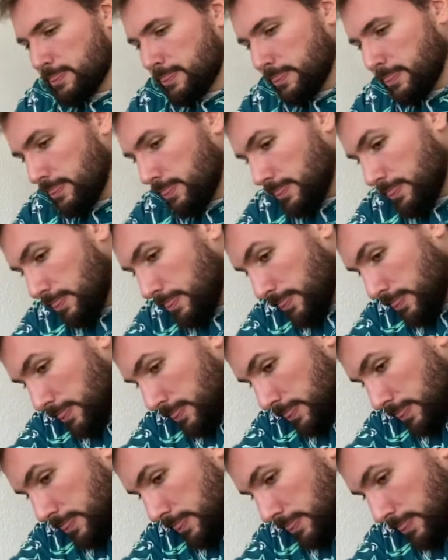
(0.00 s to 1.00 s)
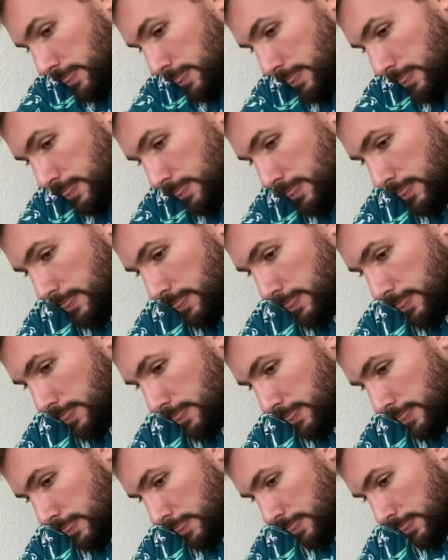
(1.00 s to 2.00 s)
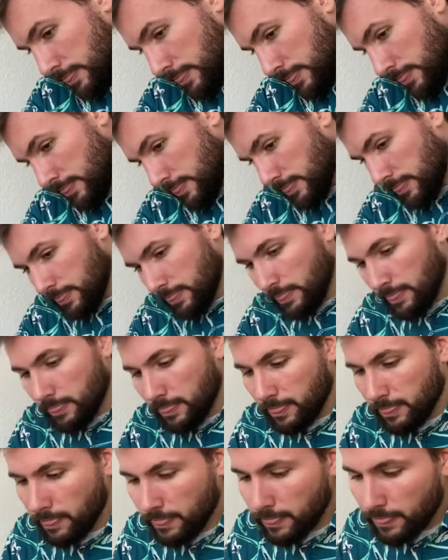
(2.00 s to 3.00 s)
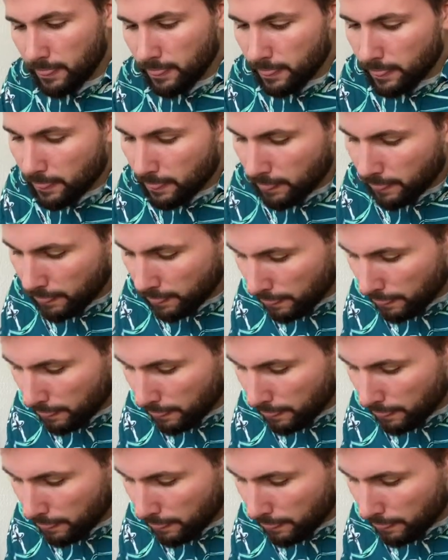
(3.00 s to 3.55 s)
[no speech]